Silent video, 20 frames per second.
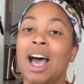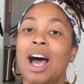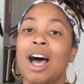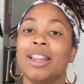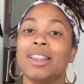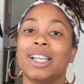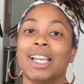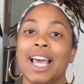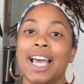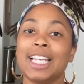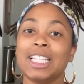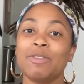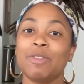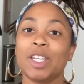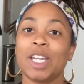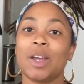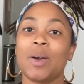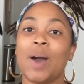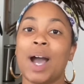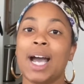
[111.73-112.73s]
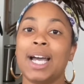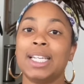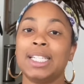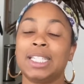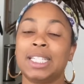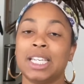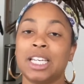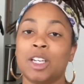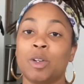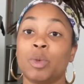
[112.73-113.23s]
The last video I
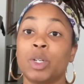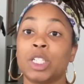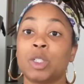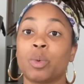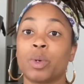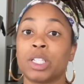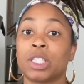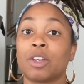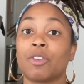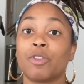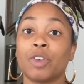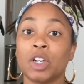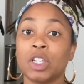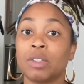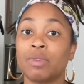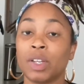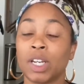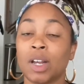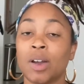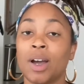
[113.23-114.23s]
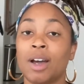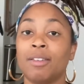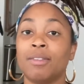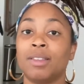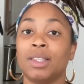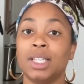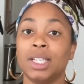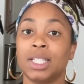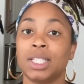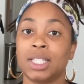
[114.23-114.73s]
did, which was the first video of
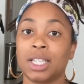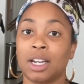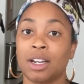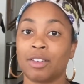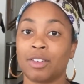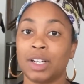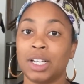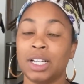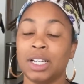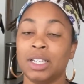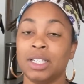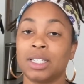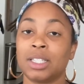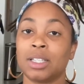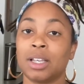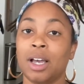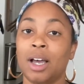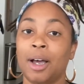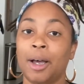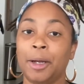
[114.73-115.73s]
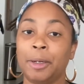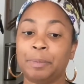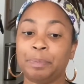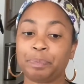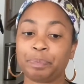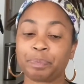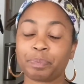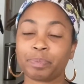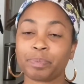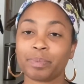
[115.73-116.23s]
this series,
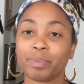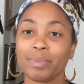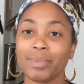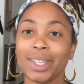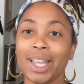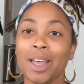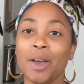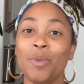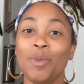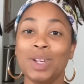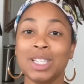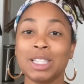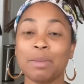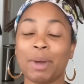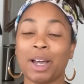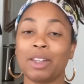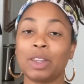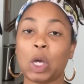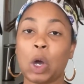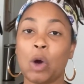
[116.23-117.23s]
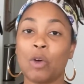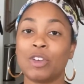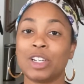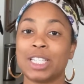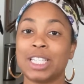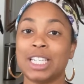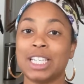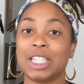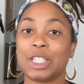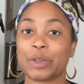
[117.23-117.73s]
was about the
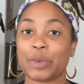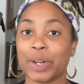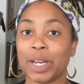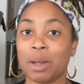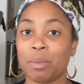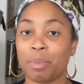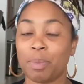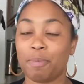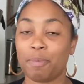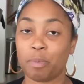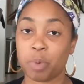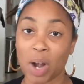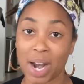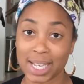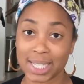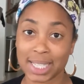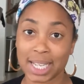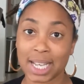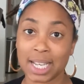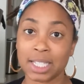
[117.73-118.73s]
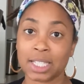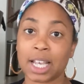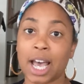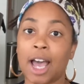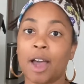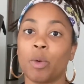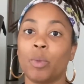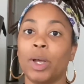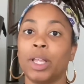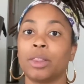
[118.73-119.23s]
overseas screening process.
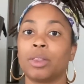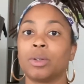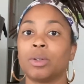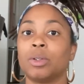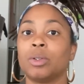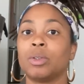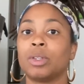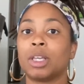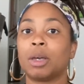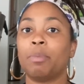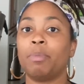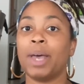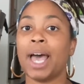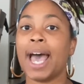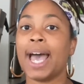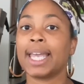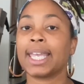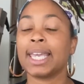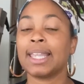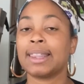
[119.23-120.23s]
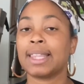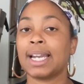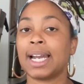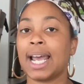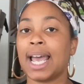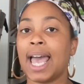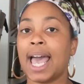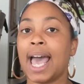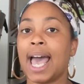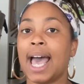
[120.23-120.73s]
I went through the packet that I
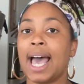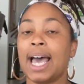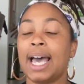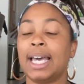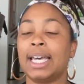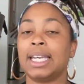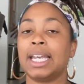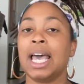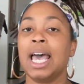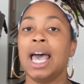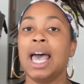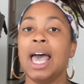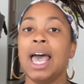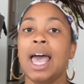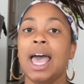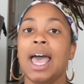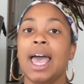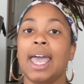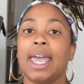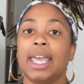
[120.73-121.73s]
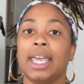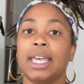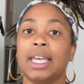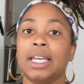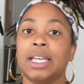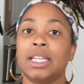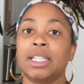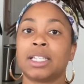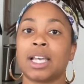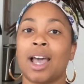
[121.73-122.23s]
had,
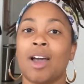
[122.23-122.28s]
and I